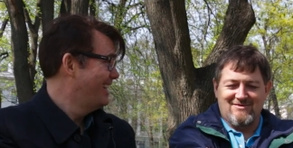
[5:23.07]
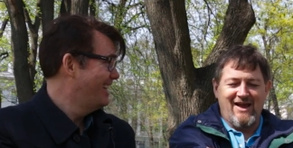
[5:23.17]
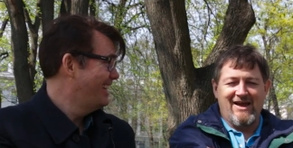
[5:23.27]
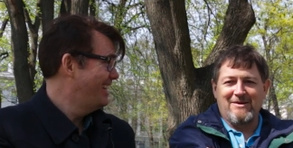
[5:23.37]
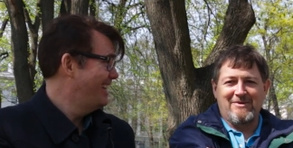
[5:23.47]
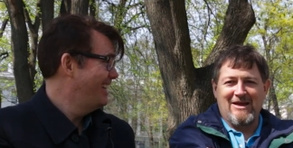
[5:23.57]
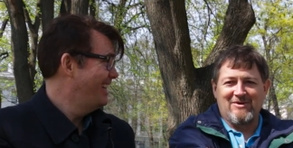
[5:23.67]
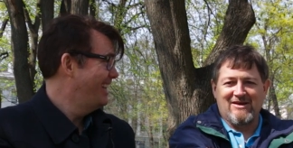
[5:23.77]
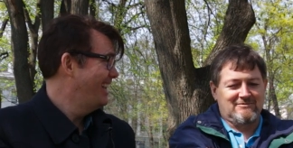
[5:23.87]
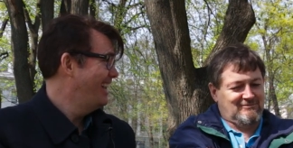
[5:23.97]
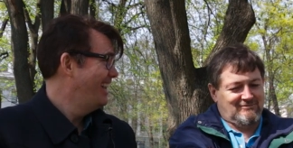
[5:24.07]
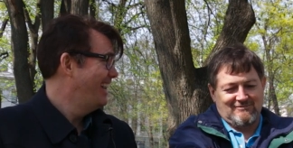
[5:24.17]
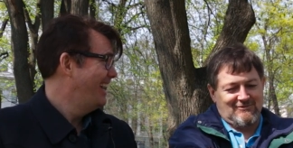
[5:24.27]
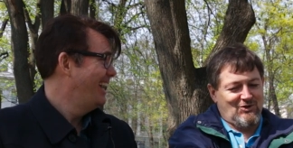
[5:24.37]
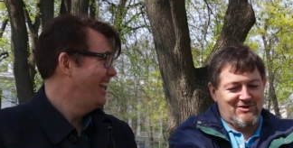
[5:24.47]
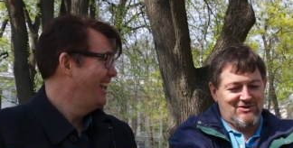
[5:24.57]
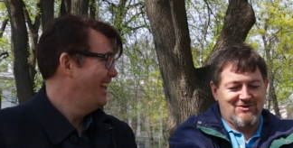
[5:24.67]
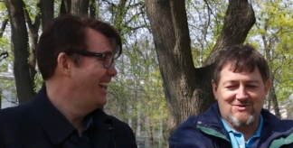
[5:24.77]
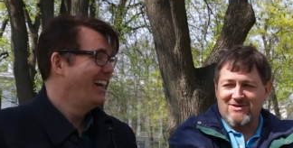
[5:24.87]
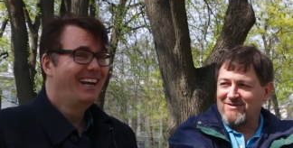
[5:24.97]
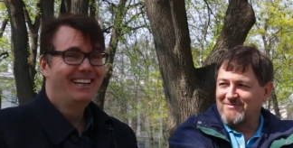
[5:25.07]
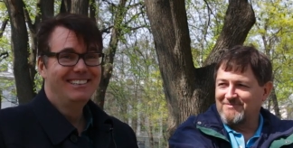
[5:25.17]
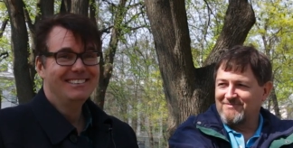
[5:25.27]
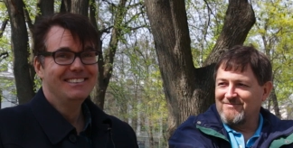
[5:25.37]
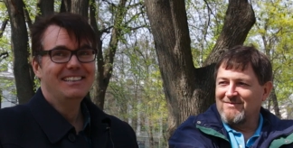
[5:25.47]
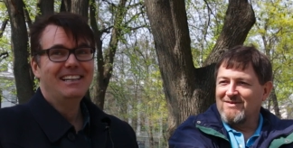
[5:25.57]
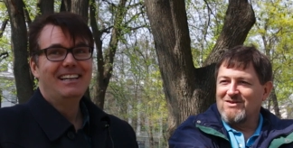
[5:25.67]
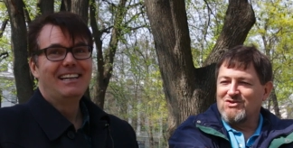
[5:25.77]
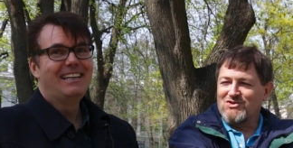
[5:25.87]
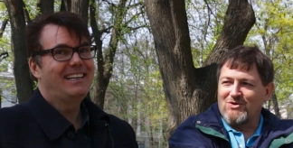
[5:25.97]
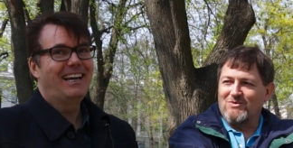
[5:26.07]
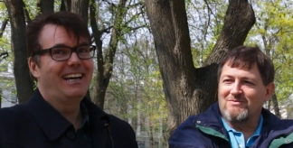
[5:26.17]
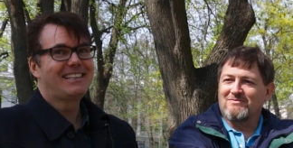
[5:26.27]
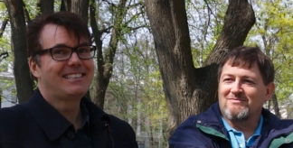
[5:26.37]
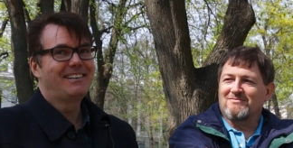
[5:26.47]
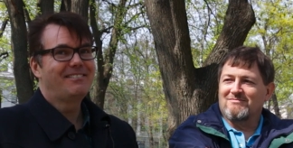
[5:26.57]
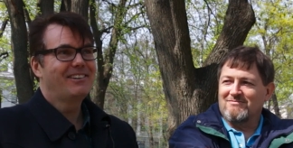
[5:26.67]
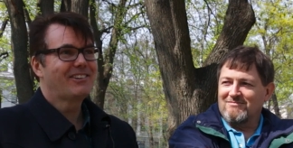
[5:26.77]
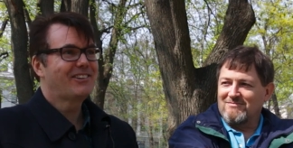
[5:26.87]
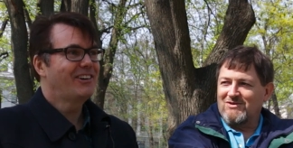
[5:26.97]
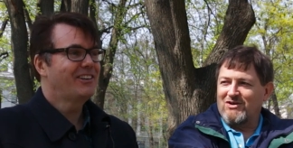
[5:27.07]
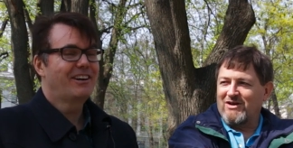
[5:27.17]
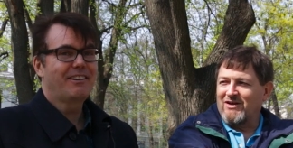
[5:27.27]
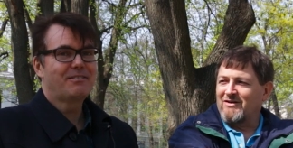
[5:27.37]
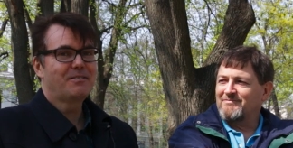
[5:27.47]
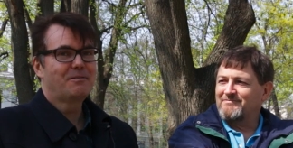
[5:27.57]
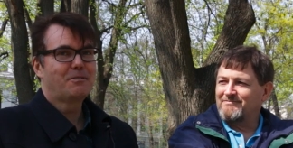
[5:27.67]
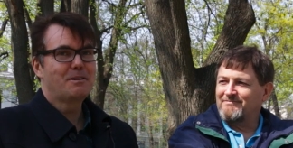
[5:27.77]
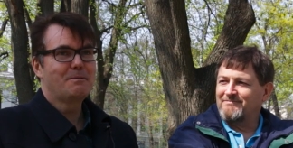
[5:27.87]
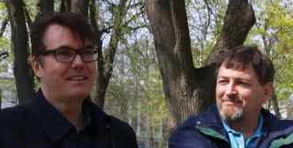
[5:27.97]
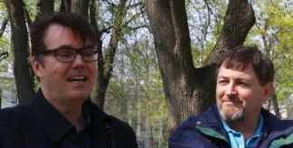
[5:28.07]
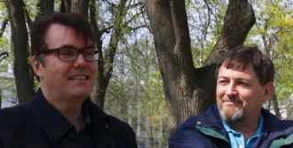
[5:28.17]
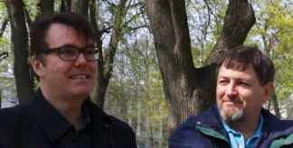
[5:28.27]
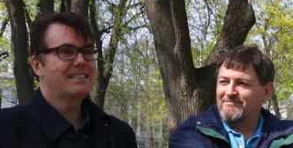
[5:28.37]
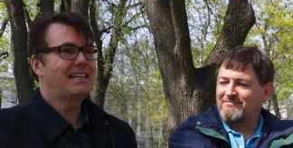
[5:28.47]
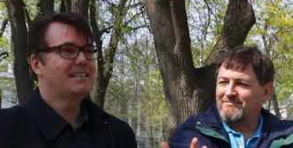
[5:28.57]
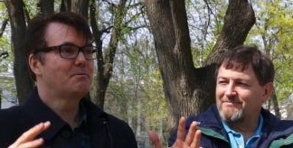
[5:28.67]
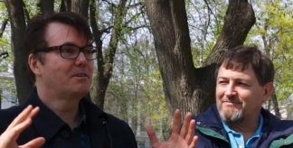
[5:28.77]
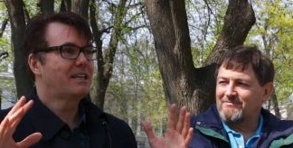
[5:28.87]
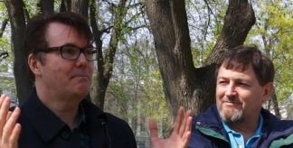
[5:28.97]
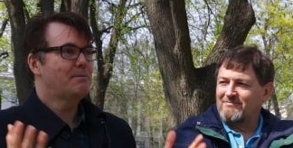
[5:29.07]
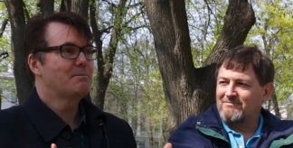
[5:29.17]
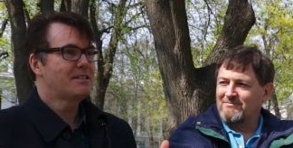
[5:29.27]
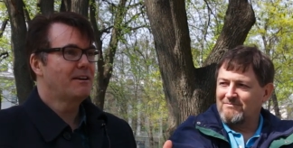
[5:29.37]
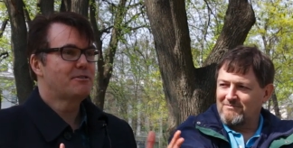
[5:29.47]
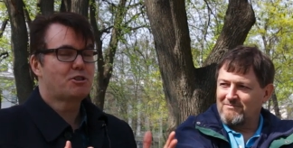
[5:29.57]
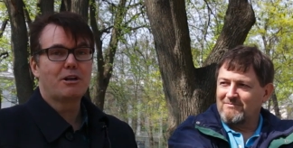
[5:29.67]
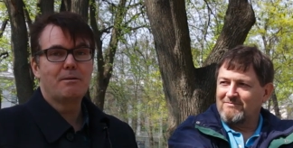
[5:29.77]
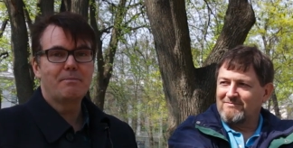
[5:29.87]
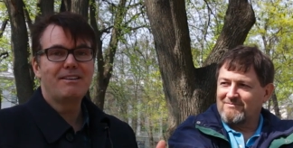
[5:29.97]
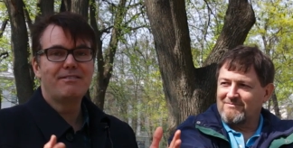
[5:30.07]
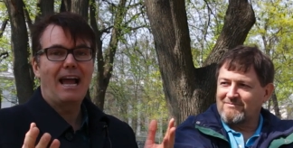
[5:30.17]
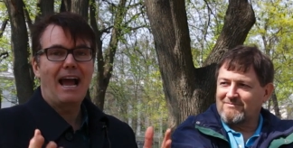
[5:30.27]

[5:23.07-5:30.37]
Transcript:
Speaker 1: I had a baby. No excuse
Speaker 2: here. So yeah, it's unreal. So you don't here. have to worry about that. These ladies will keep themselves trim even